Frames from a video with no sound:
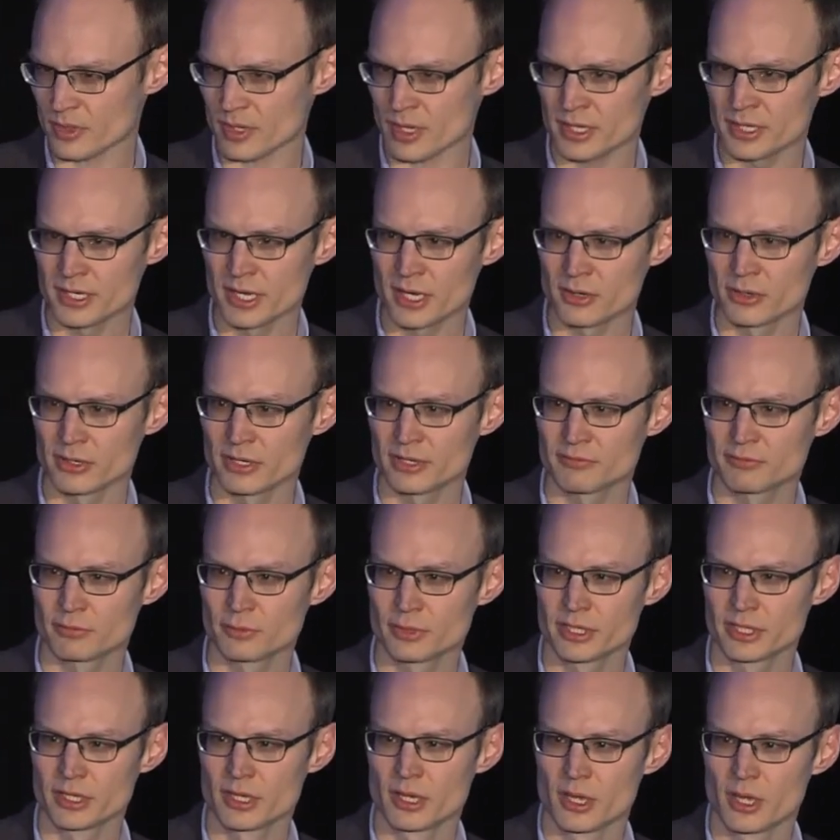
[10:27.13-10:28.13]
Now, if
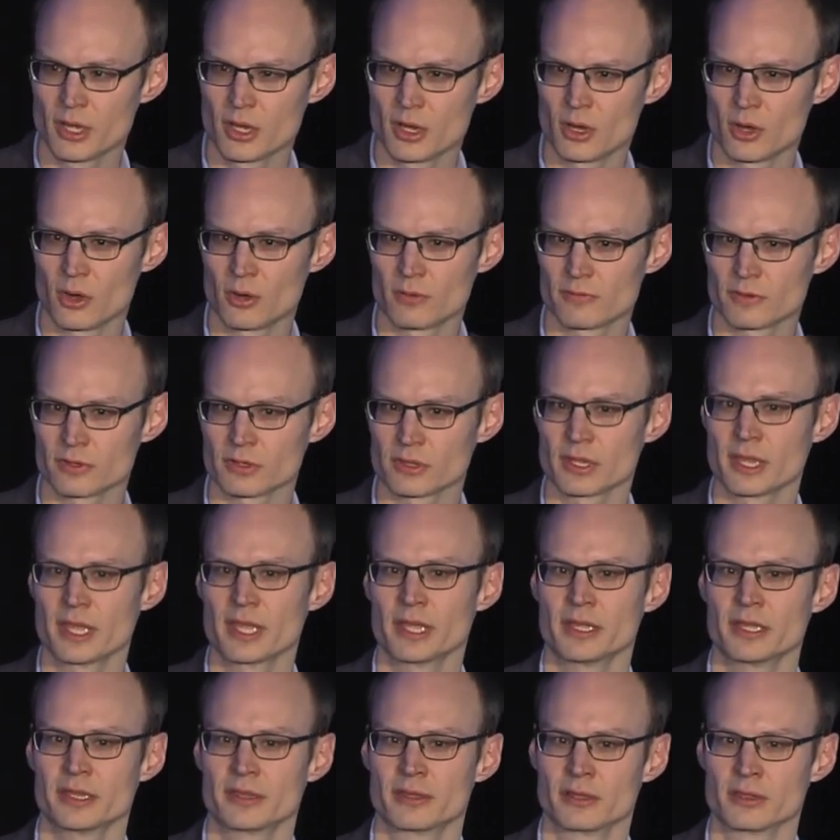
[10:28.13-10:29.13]
we
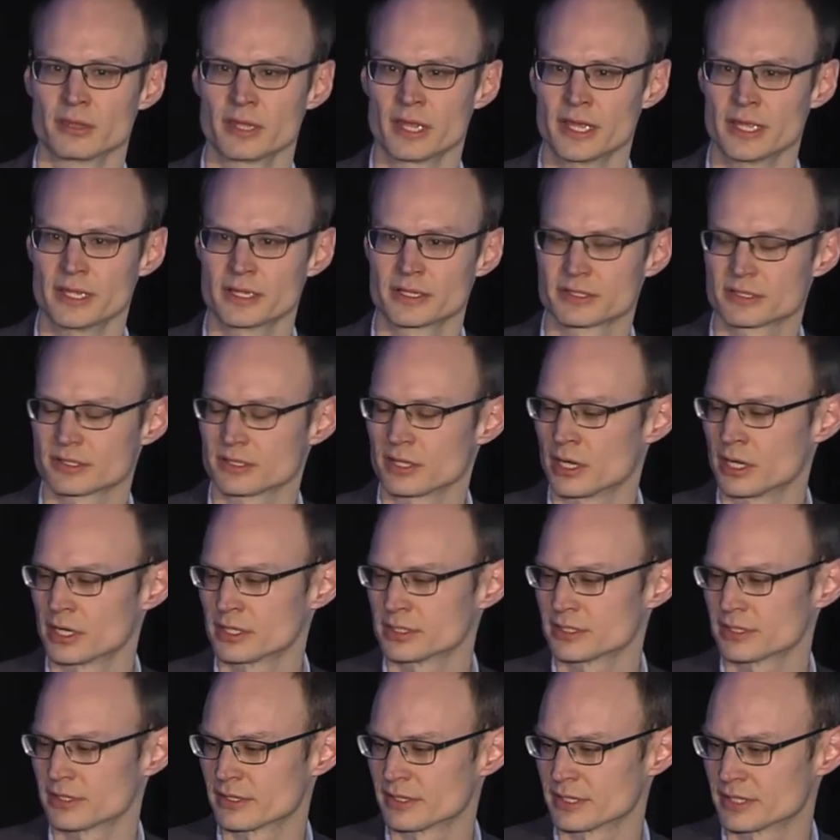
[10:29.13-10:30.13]
overlay the lakes
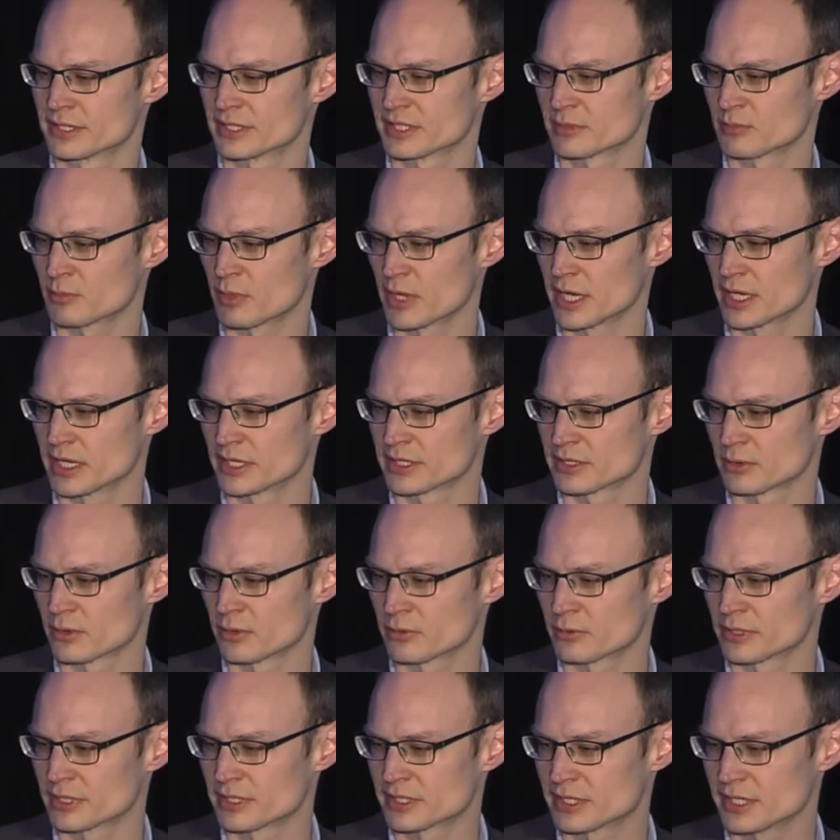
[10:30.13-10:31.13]
onto this space, what
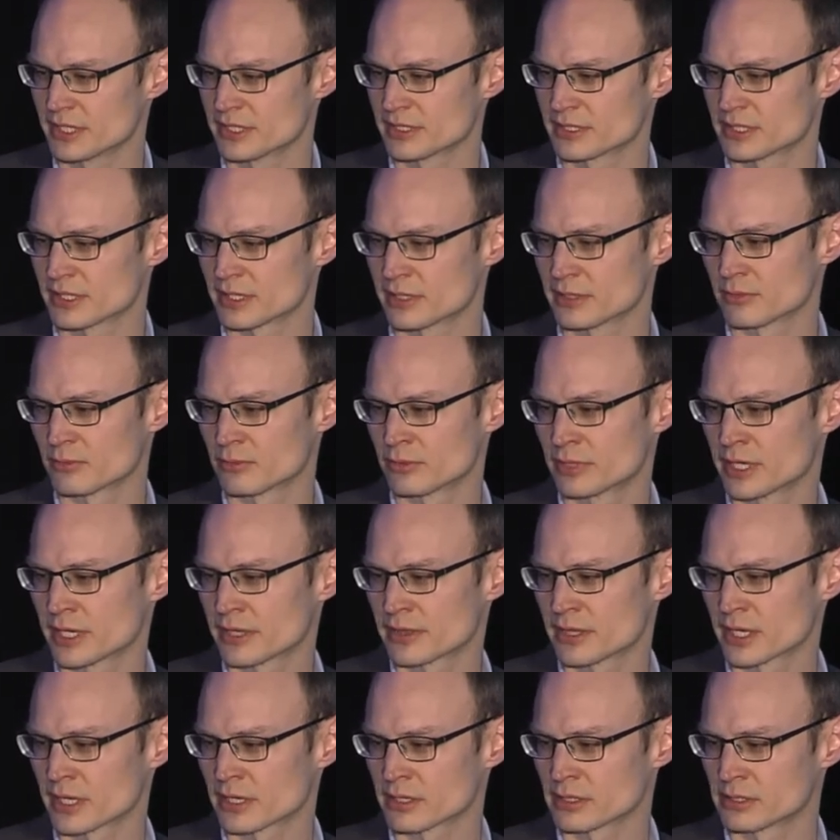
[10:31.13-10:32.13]
we see is that we
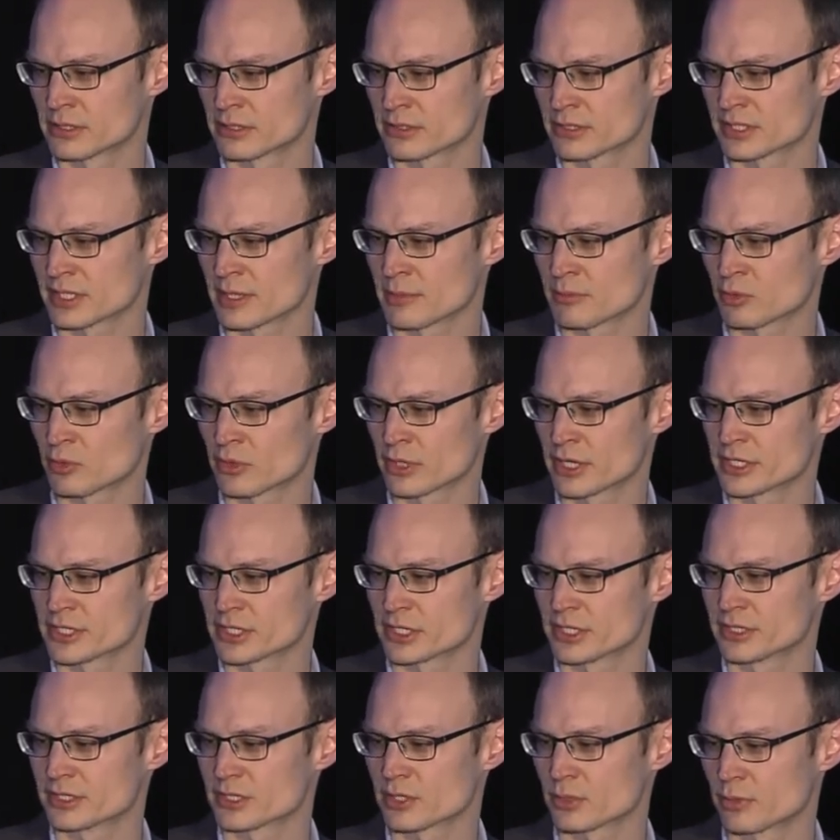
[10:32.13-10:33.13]
get that clear
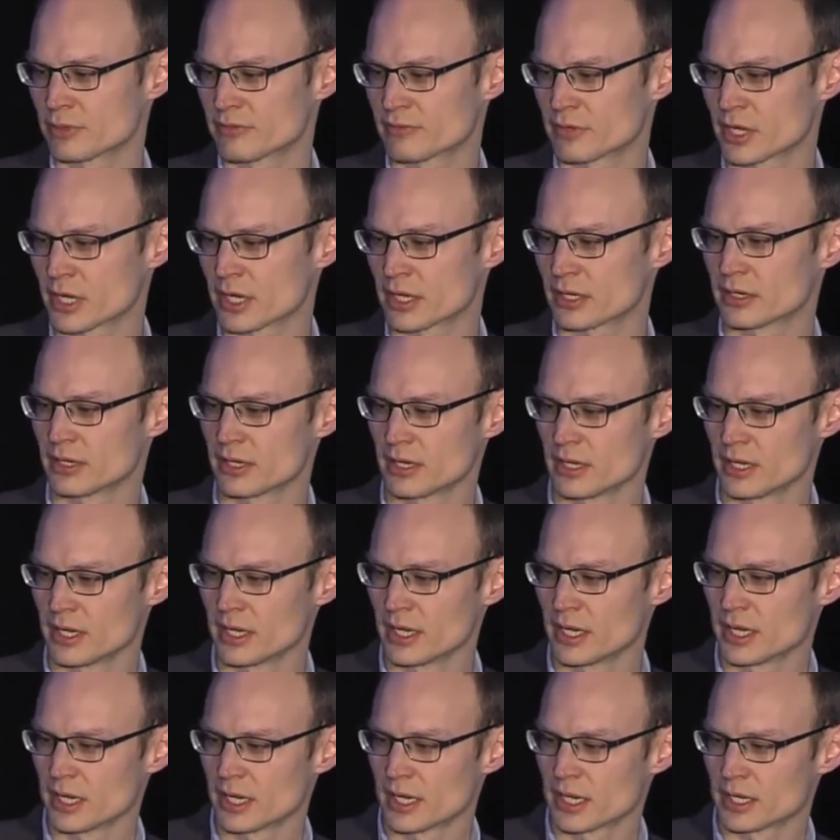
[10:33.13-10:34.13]
separation. So we've got,
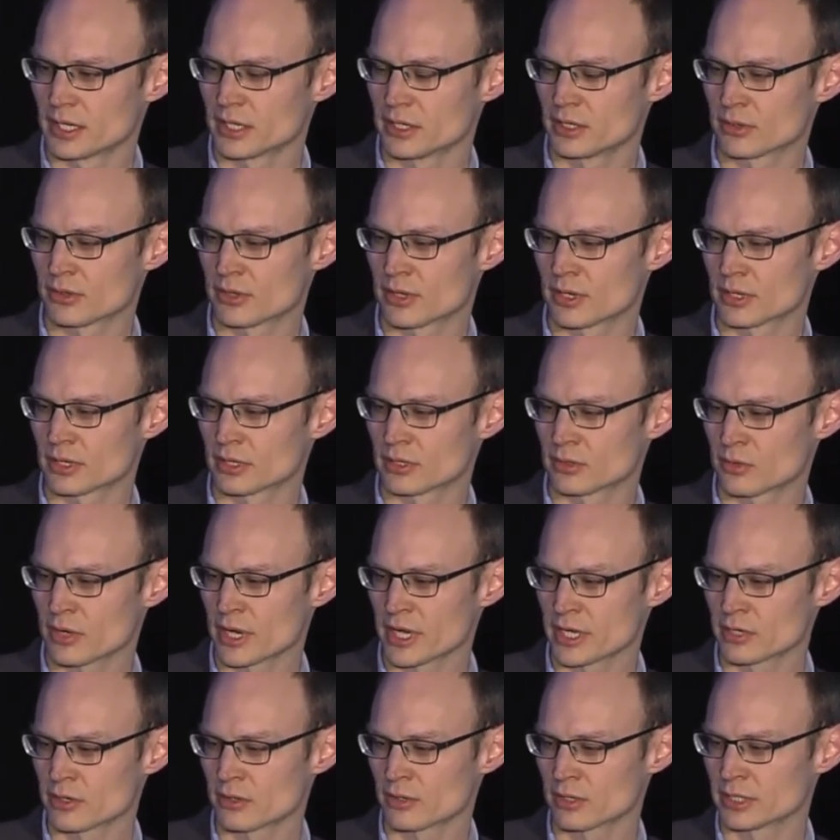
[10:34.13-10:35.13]
the
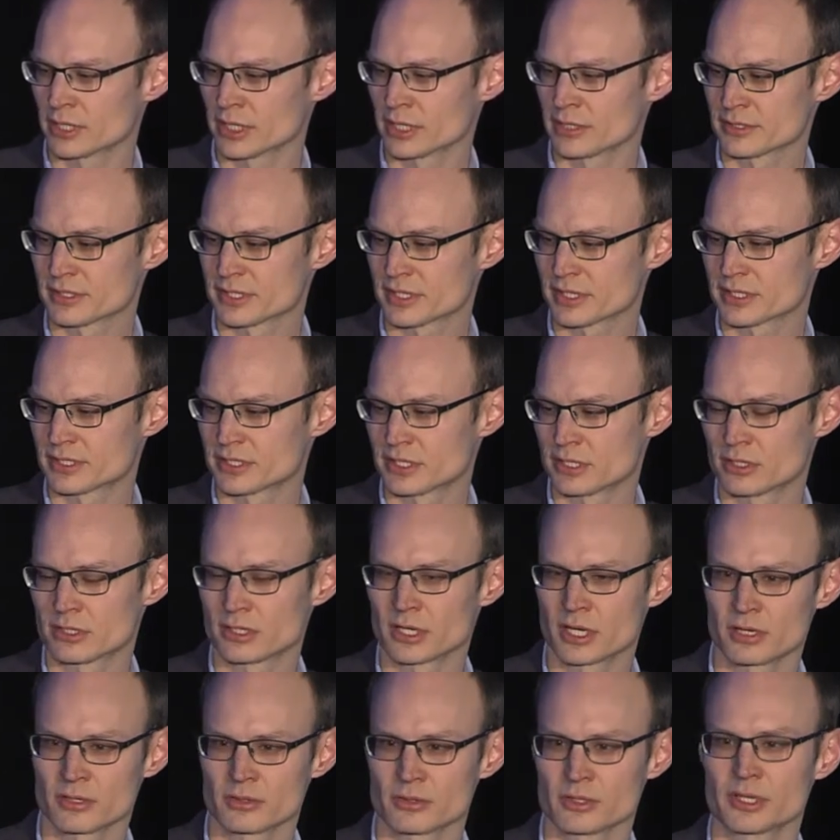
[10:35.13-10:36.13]
Gregor and L60 are
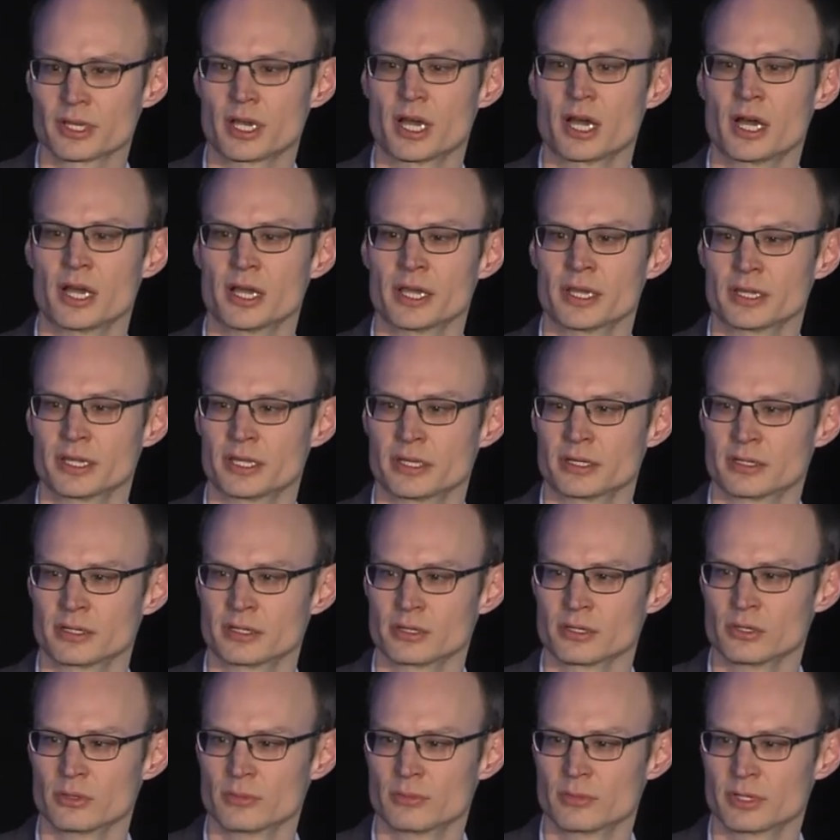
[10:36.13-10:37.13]
not only high in
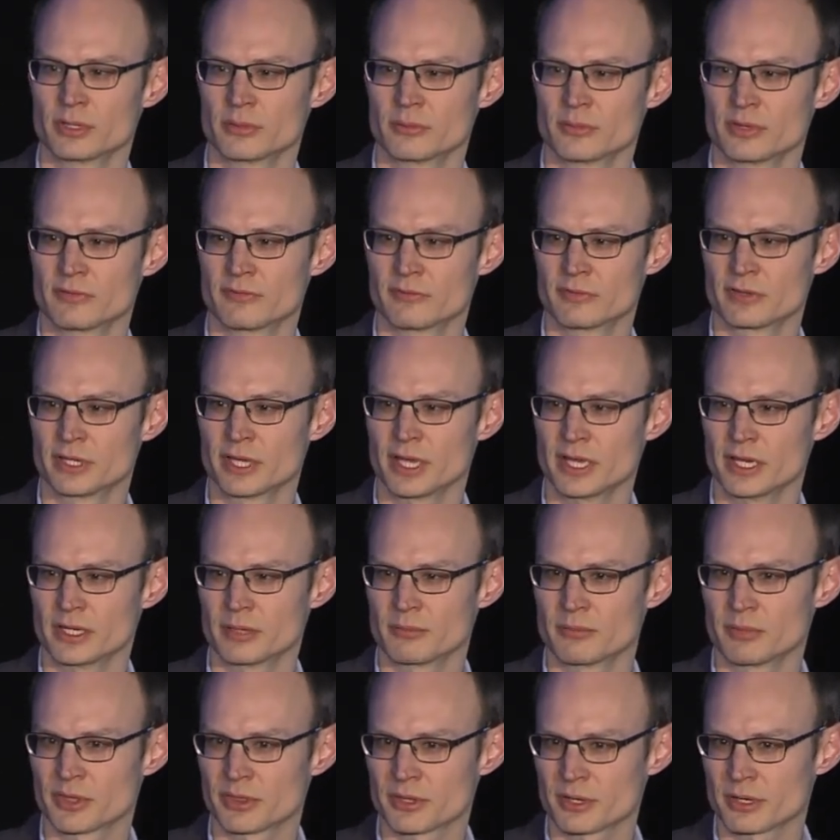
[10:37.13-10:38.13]
aluminum and
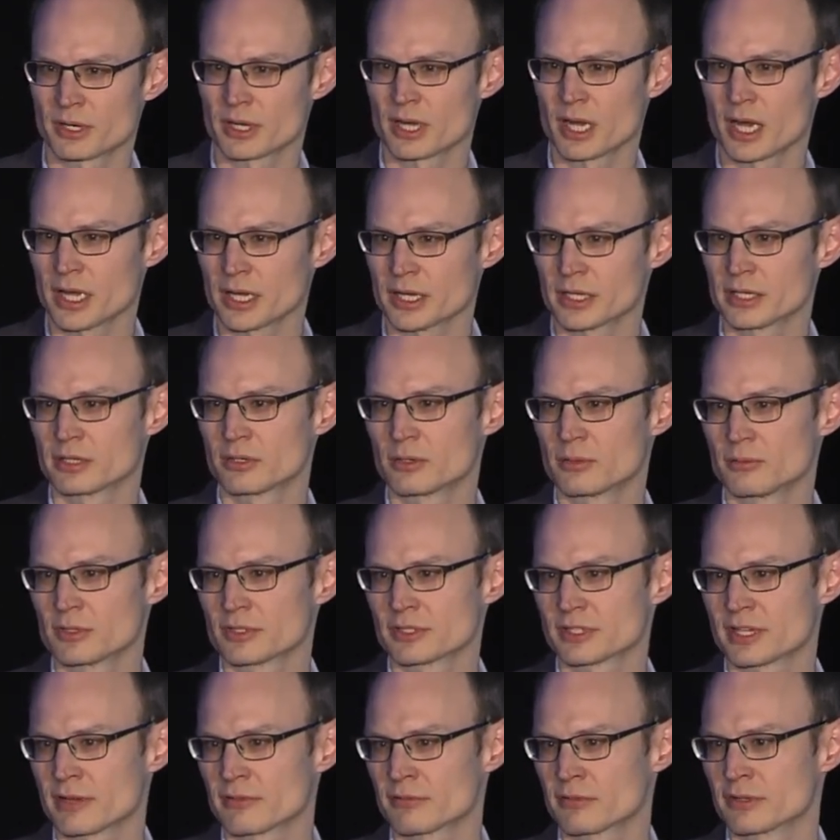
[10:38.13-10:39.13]
vanadium, but they're high in
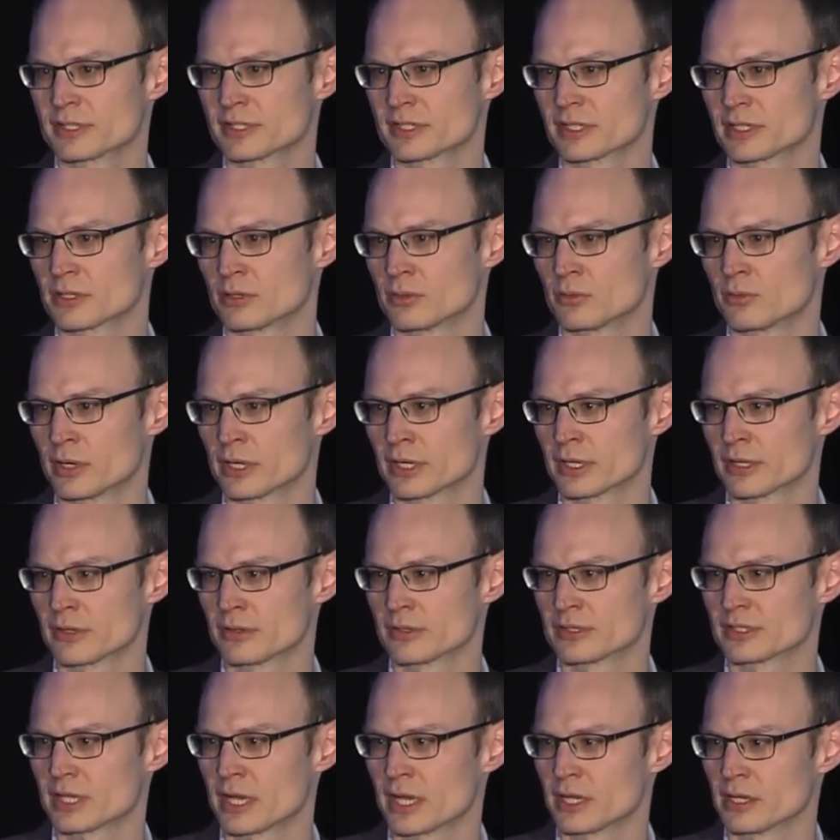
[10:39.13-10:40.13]
almost every single one of
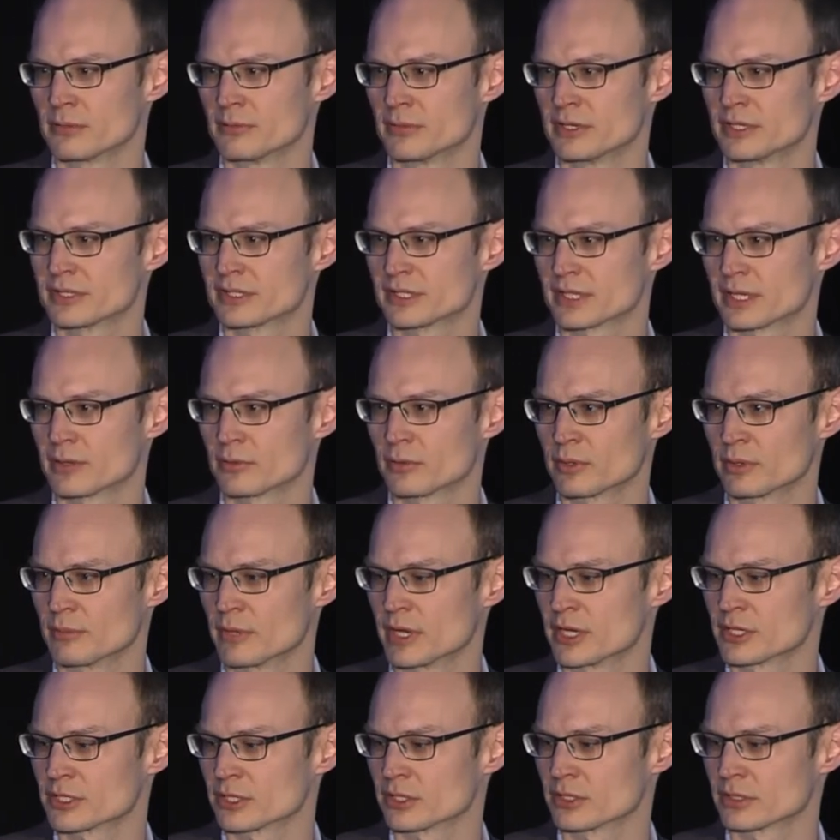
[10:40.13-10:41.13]
those elements that we
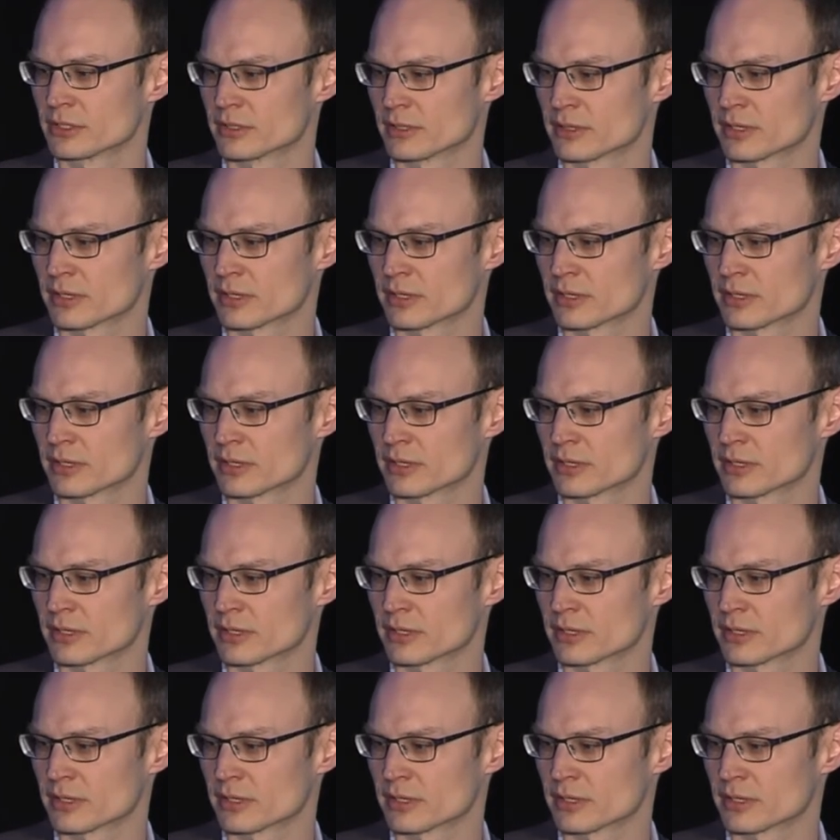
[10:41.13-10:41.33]
measured.